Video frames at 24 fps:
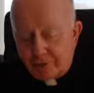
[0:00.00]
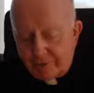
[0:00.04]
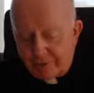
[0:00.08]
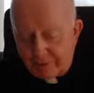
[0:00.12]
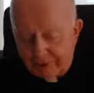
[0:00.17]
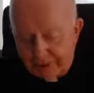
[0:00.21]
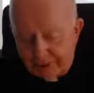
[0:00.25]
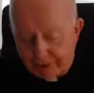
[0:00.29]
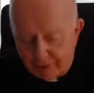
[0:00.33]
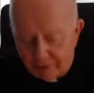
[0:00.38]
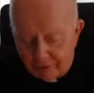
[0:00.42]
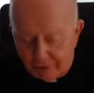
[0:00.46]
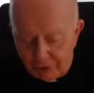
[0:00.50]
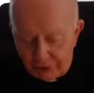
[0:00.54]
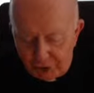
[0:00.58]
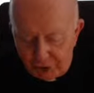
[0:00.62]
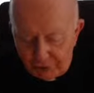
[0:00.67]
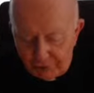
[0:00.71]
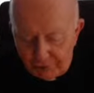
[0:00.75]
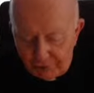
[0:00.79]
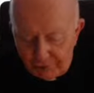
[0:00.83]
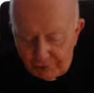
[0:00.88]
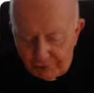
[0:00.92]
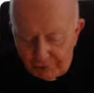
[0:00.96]
of the
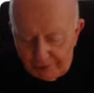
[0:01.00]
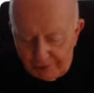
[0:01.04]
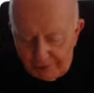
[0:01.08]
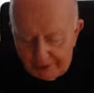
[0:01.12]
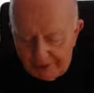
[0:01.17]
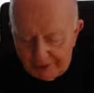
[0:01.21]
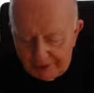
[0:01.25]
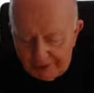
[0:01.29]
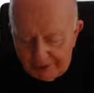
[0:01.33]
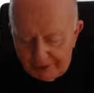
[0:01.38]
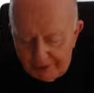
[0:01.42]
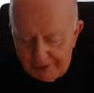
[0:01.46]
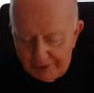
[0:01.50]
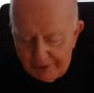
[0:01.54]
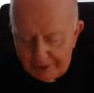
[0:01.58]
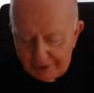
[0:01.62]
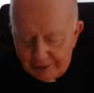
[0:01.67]
Declaration of Independence,